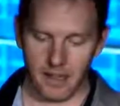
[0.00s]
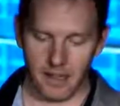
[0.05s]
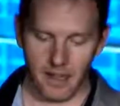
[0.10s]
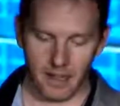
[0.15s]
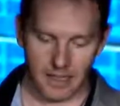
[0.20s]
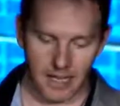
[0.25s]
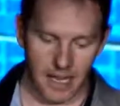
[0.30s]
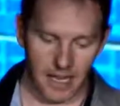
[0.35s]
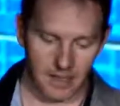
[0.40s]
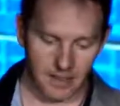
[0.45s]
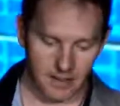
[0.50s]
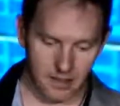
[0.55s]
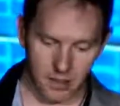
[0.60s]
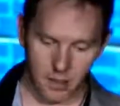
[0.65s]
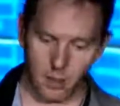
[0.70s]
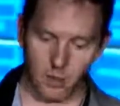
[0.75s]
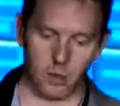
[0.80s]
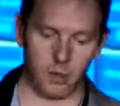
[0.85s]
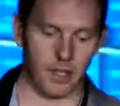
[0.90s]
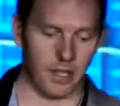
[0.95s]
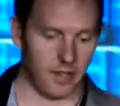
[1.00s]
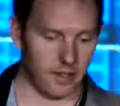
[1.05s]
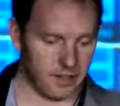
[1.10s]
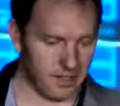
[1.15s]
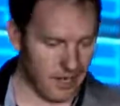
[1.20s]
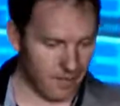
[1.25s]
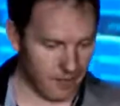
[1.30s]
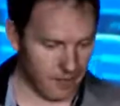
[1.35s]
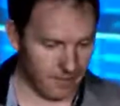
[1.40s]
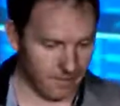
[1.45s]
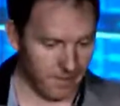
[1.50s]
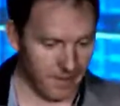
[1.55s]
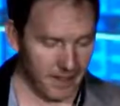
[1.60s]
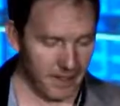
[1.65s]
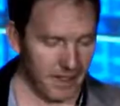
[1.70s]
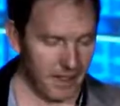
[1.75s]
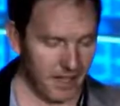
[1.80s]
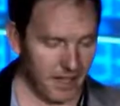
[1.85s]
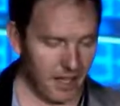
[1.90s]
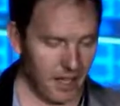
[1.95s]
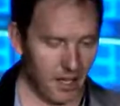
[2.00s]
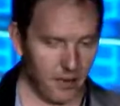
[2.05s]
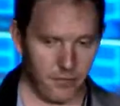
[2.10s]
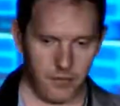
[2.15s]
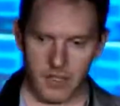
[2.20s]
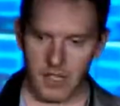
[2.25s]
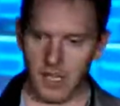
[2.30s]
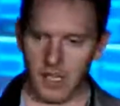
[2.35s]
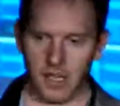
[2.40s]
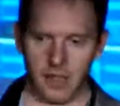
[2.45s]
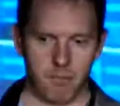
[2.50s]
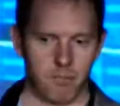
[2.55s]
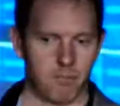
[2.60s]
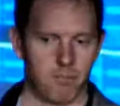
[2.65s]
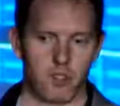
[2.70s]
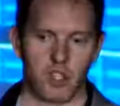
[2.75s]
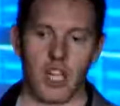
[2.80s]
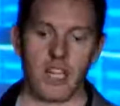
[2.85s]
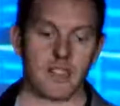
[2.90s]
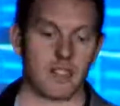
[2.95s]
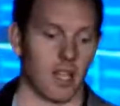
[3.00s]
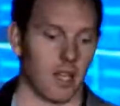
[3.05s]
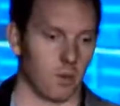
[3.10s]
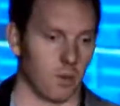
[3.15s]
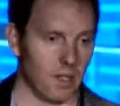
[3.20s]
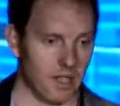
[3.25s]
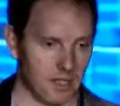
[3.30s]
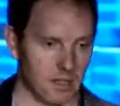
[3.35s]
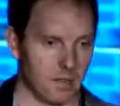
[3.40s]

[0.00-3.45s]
again to layer 7 via JSON.